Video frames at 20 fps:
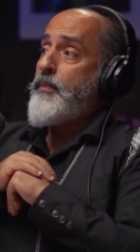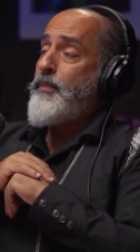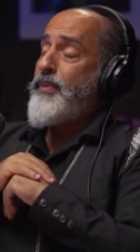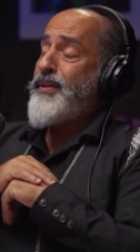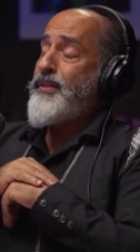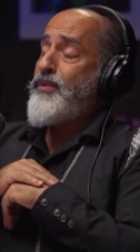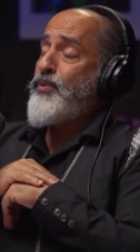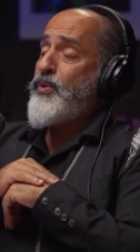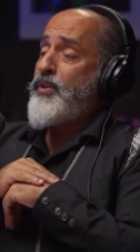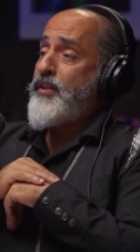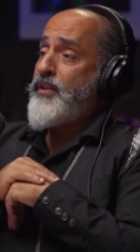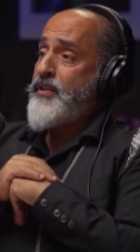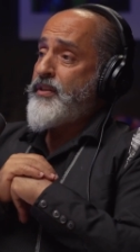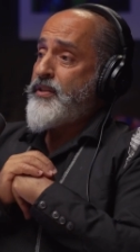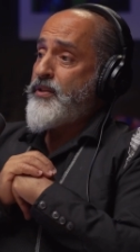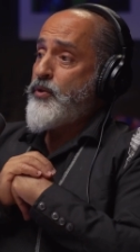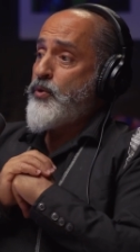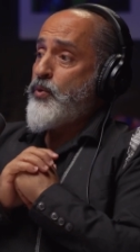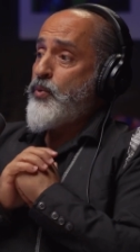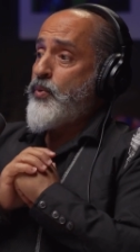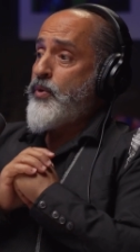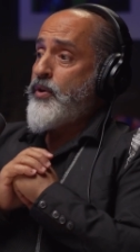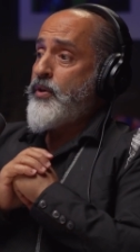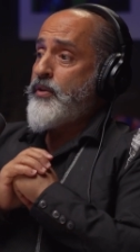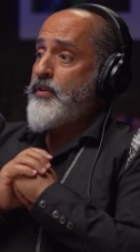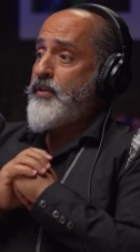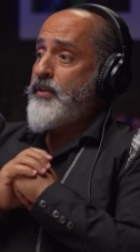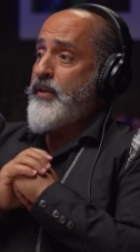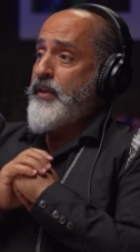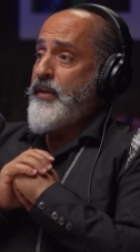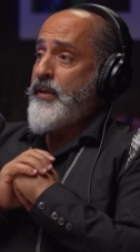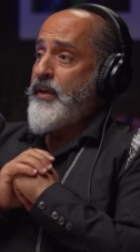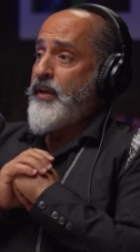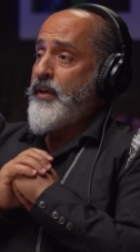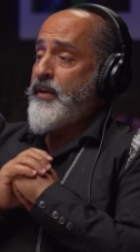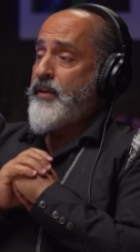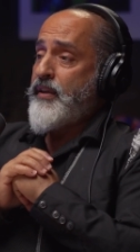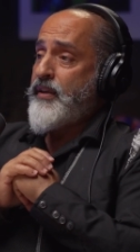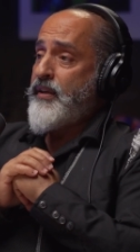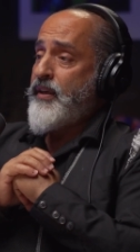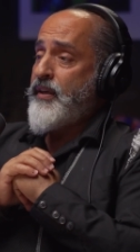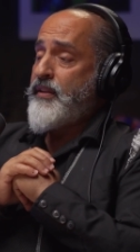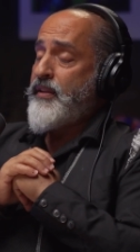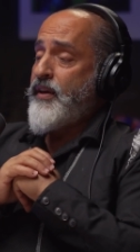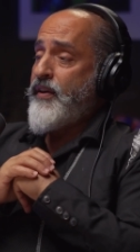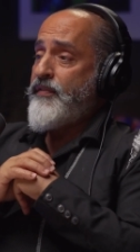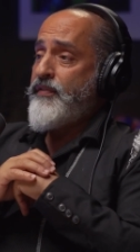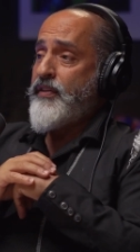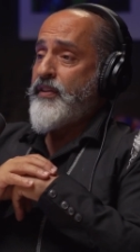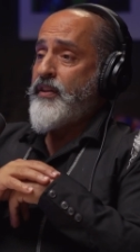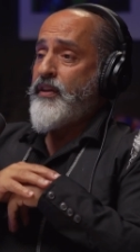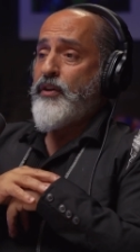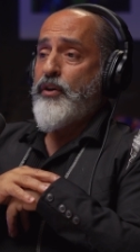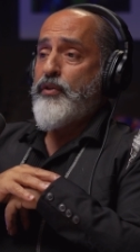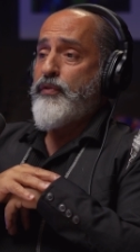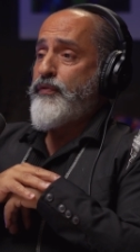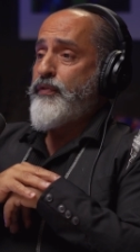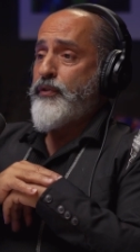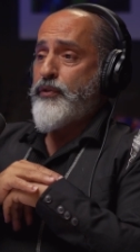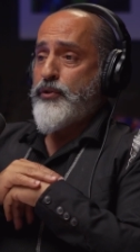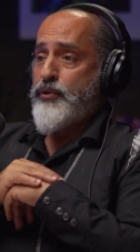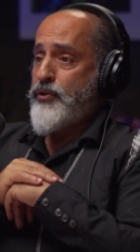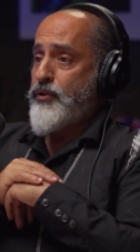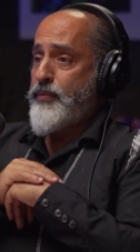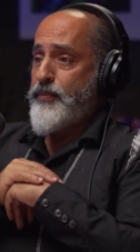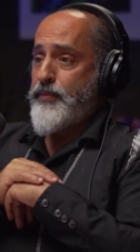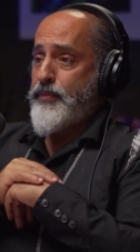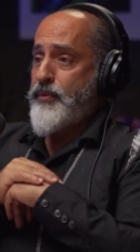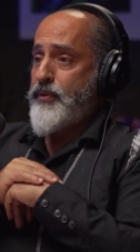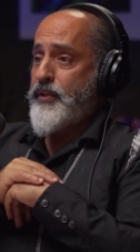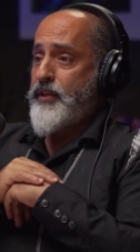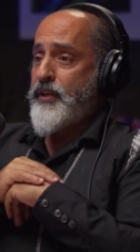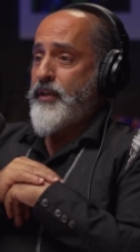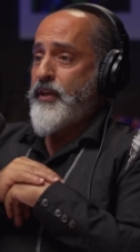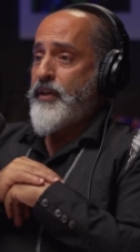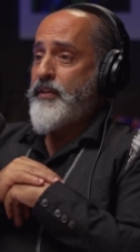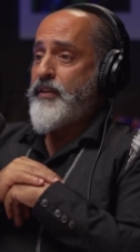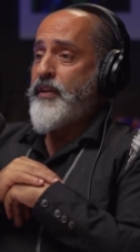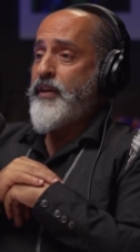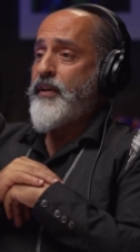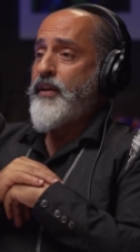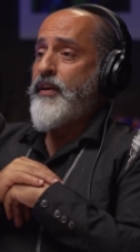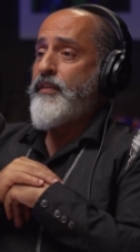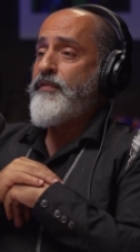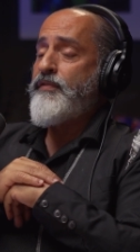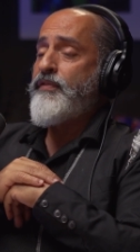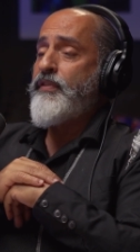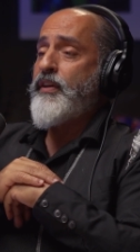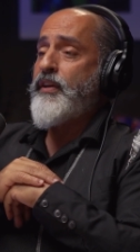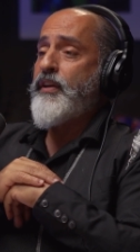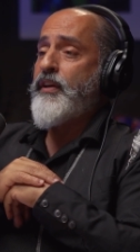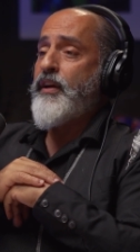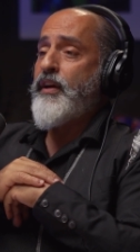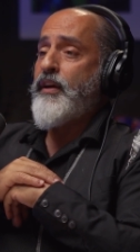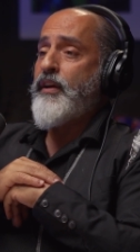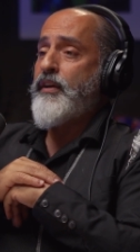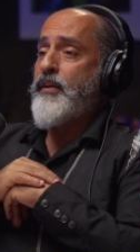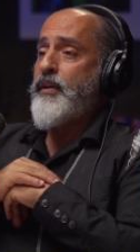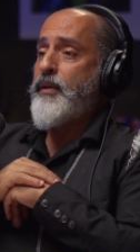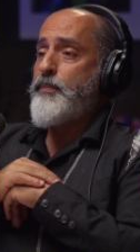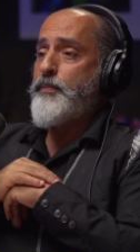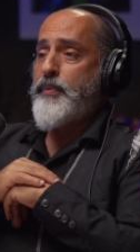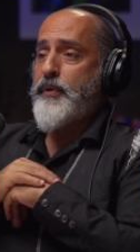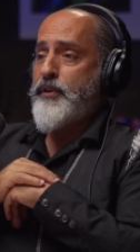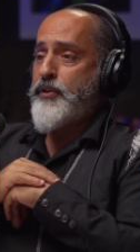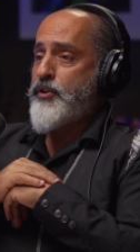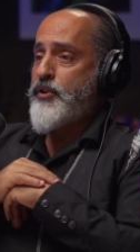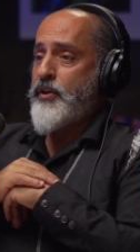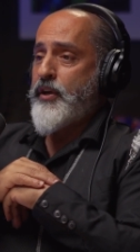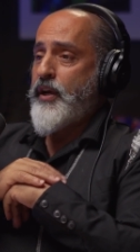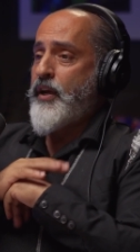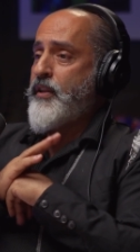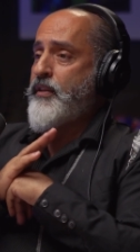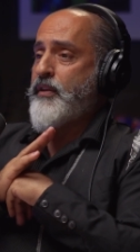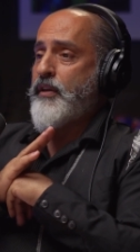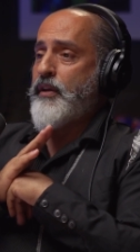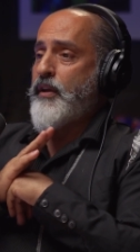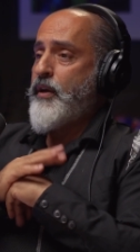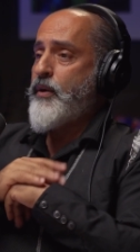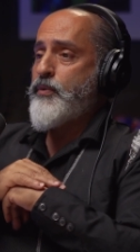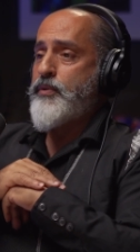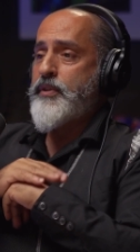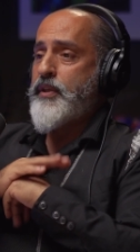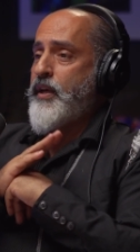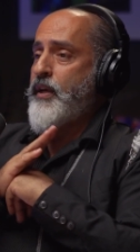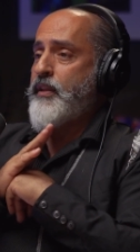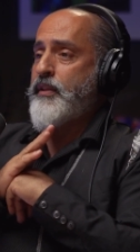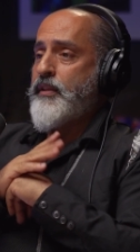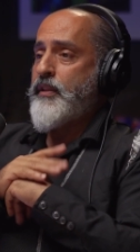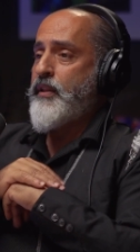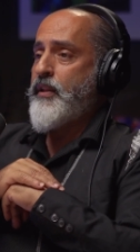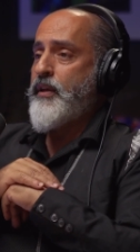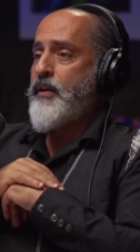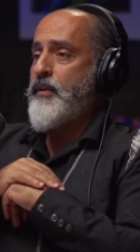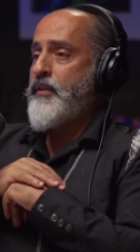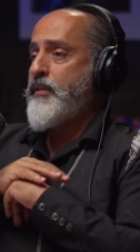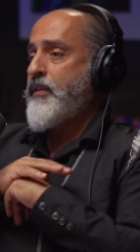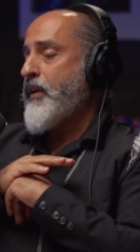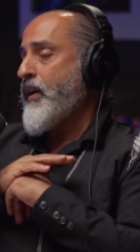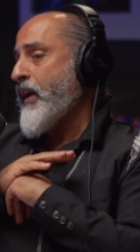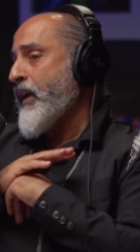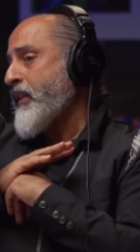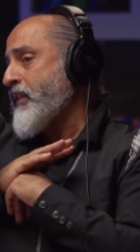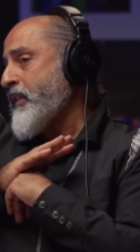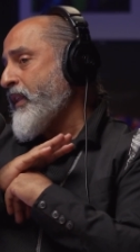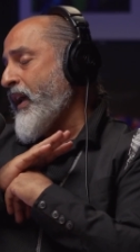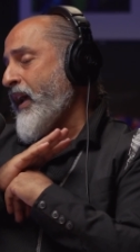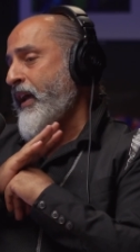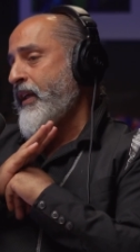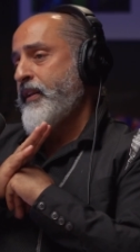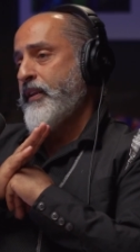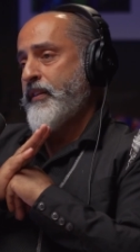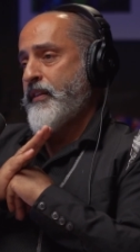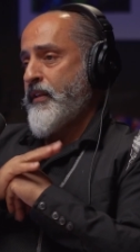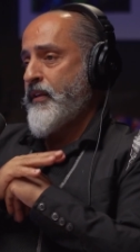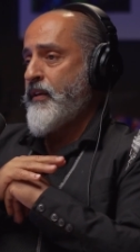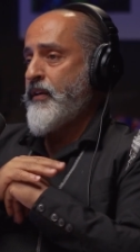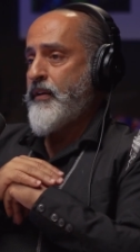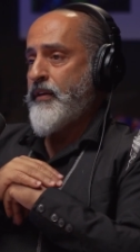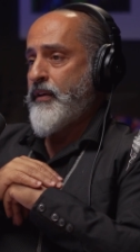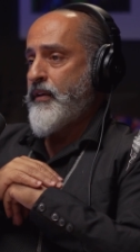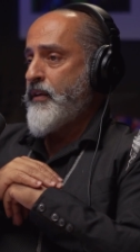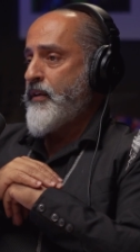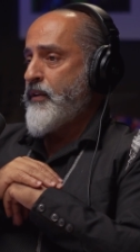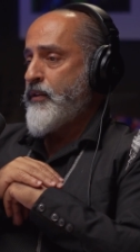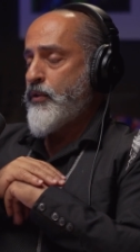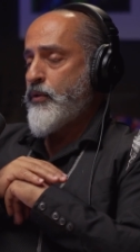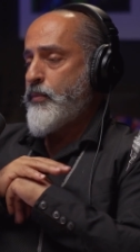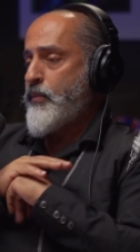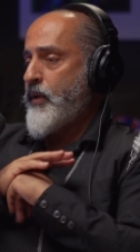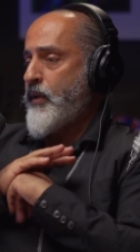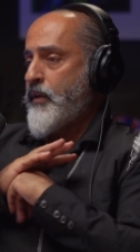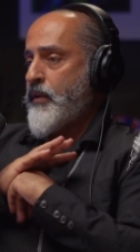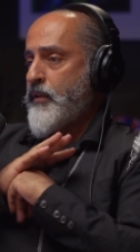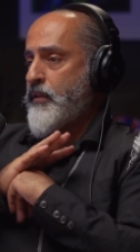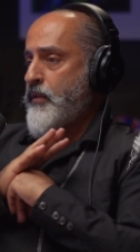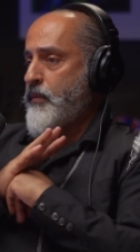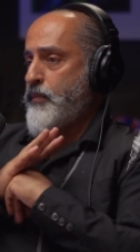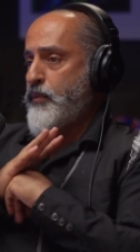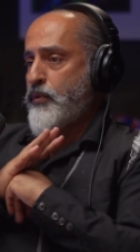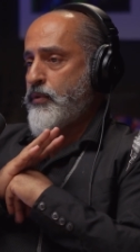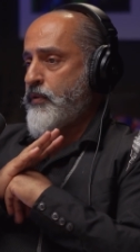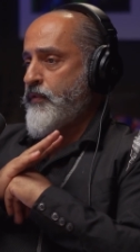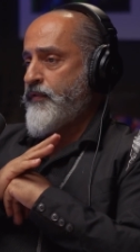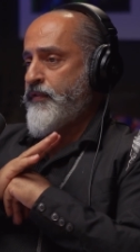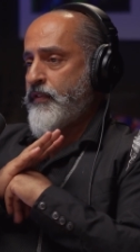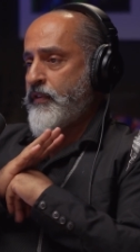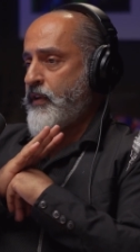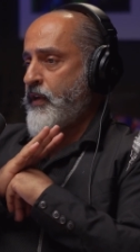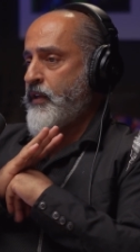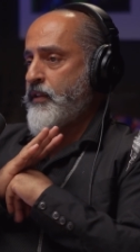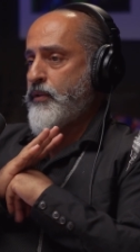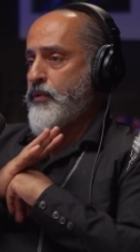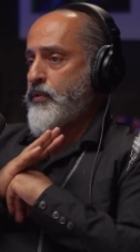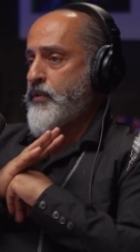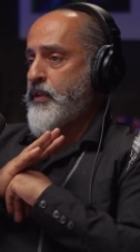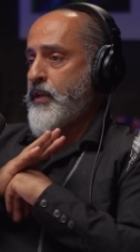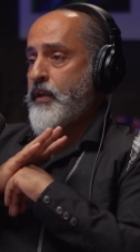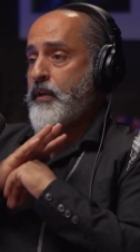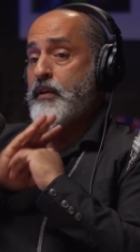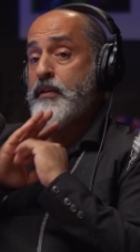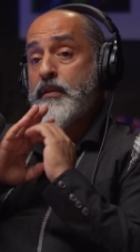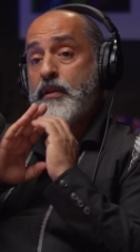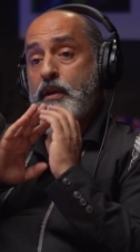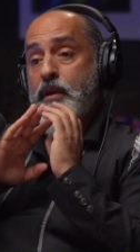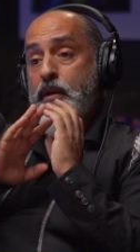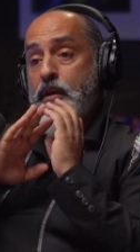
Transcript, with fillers: but with this new word, they can create everything on Photoshop. They can take a very ugly picture, add clouds, add light, add anything to make it beautiful and to sell it.